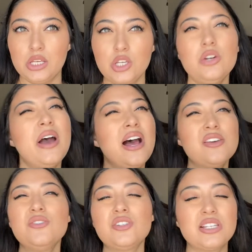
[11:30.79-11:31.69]
You know how
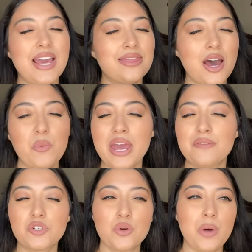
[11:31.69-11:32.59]
you just get that way
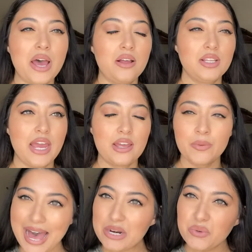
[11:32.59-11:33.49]
after a while? Like,
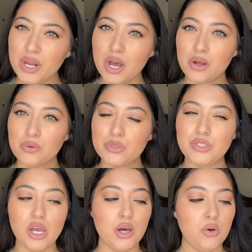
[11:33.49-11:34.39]
I don't know.
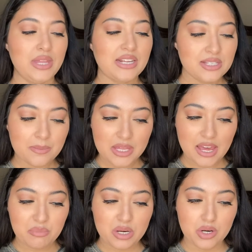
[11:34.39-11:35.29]
So that's something
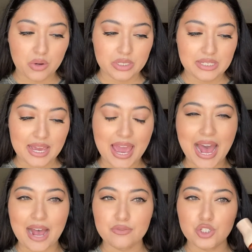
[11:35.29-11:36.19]
I've been noticing. I
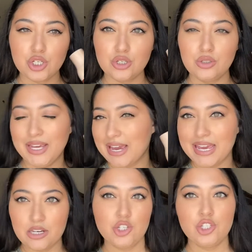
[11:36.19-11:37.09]
have to, like, I
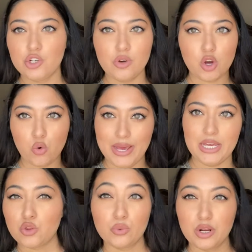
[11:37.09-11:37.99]
can't just do a
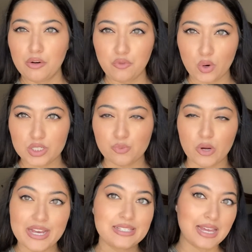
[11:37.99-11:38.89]
quick three or four
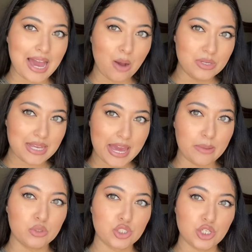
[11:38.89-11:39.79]
sprays like I was
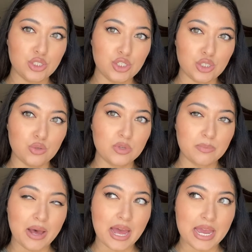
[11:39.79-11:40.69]
able to do with
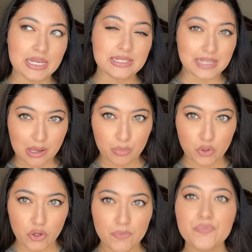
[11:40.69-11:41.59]
my
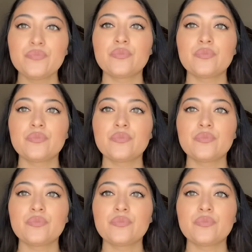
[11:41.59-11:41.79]
sample.